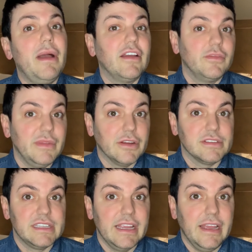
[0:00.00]
back from
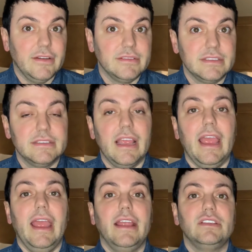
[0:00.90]
Neros Steakhouse,
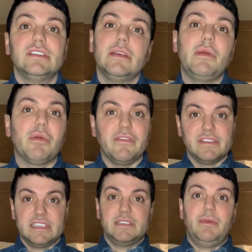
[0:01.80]
and just let me
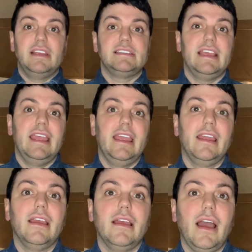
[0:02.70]
preface this by
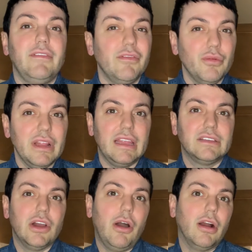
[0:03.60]
saying I've never really
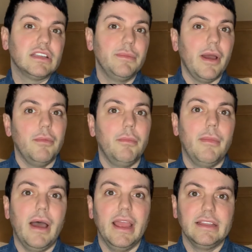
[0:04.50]
talked about
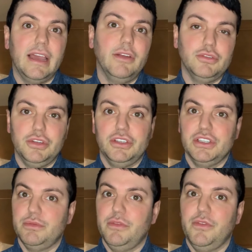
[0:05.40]
my diet
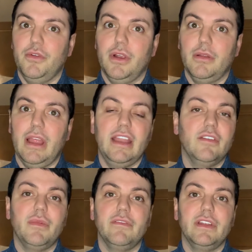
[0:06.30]
restrictions before in any
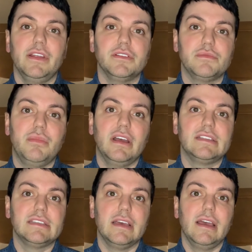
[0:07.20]
of my videos,
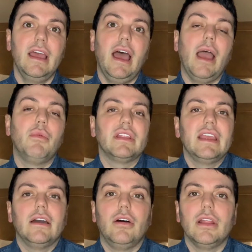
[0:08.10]
but I'm what
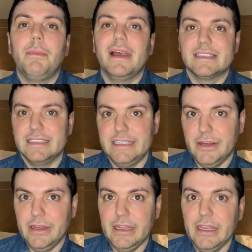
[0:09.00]
they call a
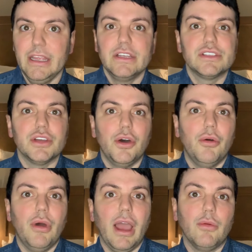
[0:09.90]
pescatarian.
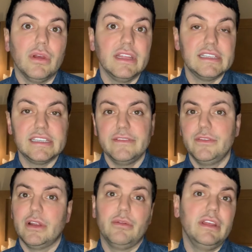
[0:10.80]
So I will eat
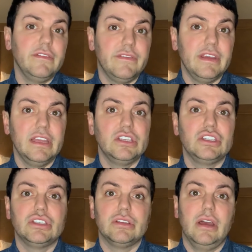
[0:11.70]
seafood, I will eat
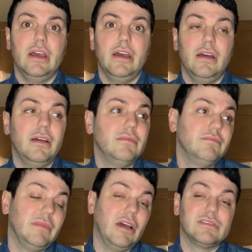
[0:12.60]
fish,
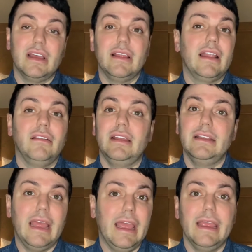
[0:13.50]
outside that I'll
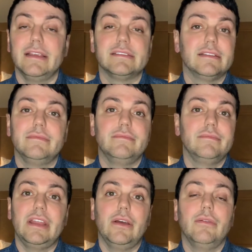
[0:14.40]
eat eggs
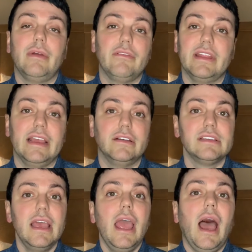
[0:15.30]
and everything
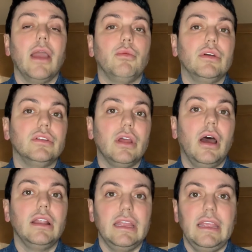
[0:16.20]
else. I will
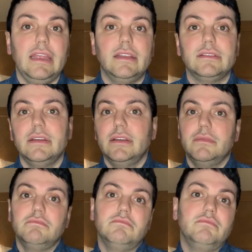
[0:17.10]
not eat
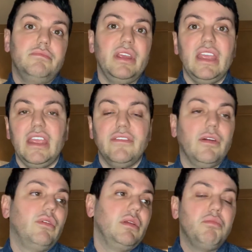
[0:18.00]
beef, I
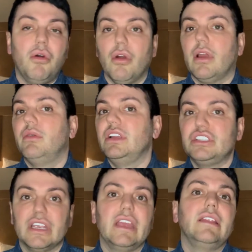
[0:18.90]
won't eat pork, I won't eat
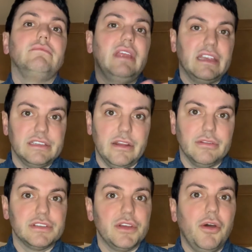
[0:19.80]
chicken,
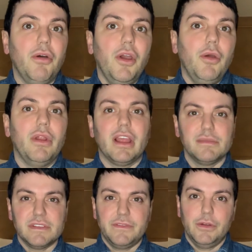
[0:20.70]
etc. So when it
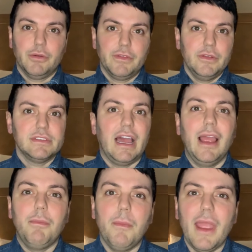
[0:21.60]
comes to food reviews,
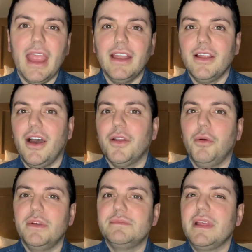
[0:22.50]
I may not
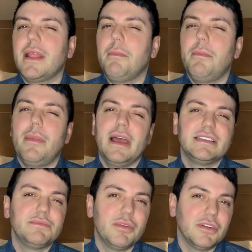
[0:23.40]
always be the
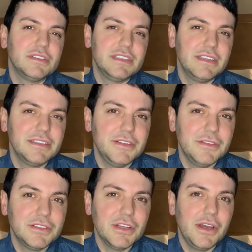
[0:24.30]
best person to do
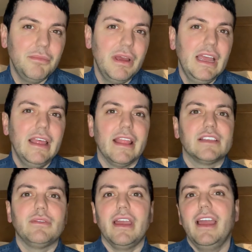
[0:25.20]
the job.
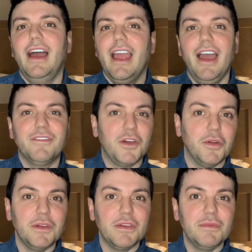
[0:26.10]
That's why I have
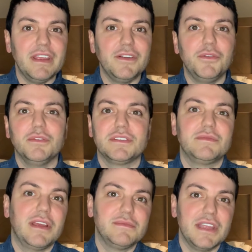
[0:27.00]
Cody with me, who will
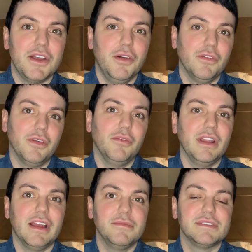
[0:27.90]
sometimes take over when
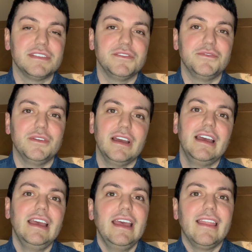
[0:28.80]
it comes to
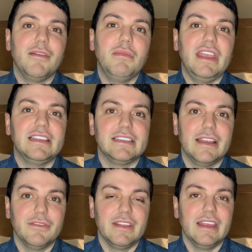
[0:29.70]
the meats and
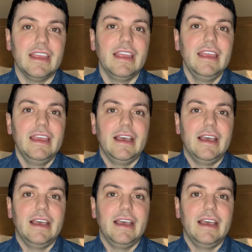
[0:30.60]
everything.